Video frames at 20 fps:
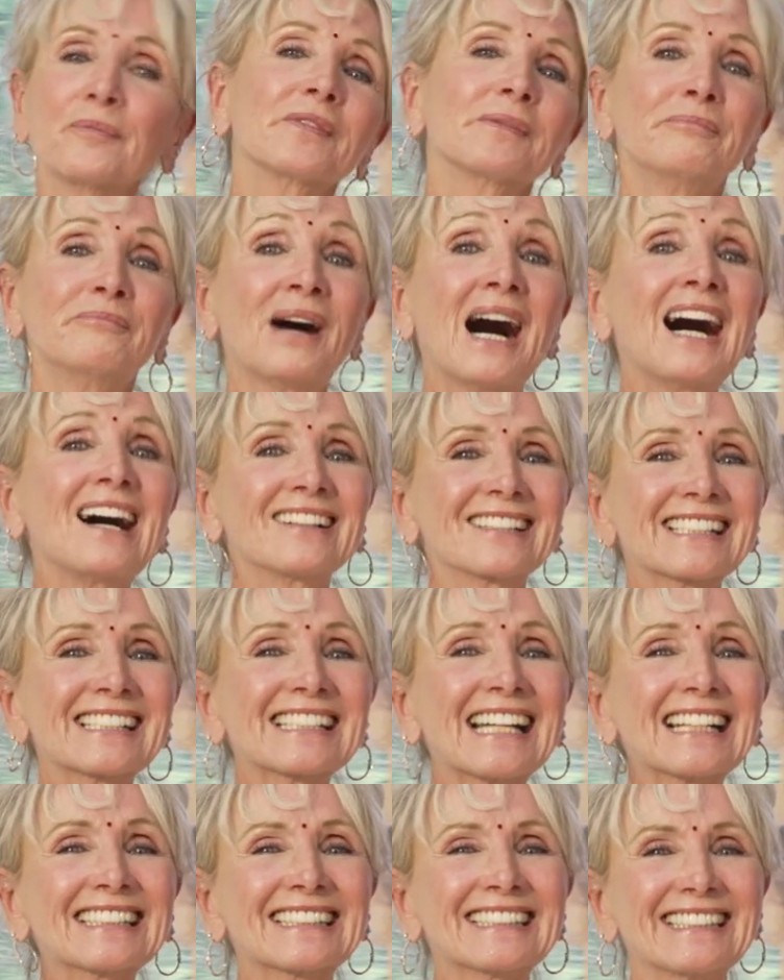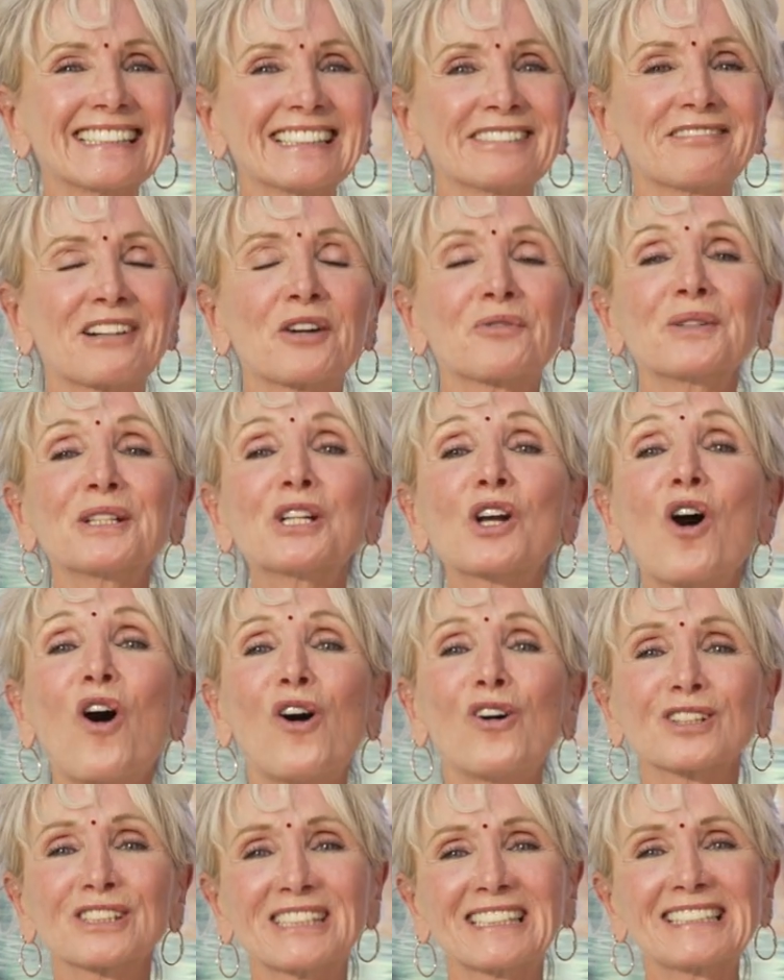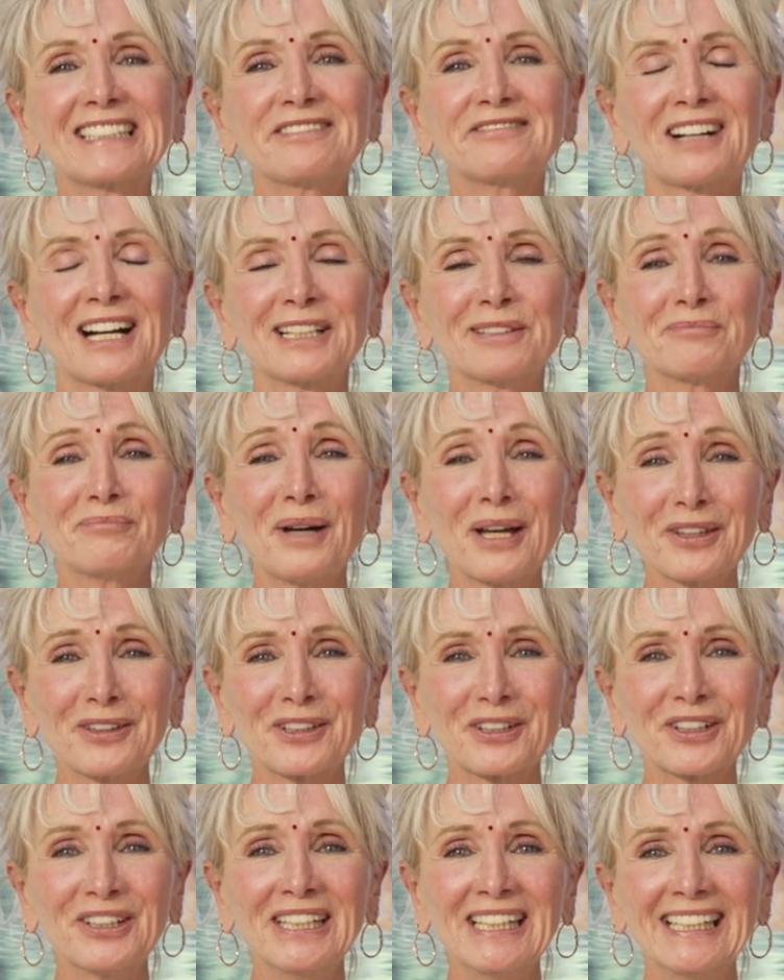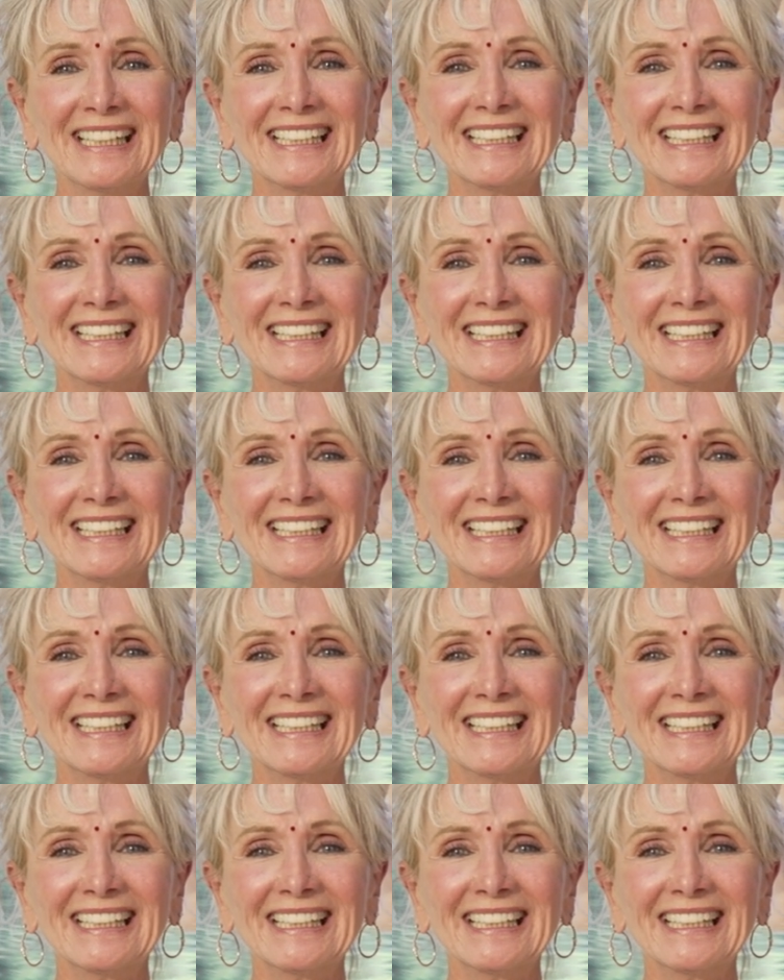Mahashakti, what we call the Divine Mother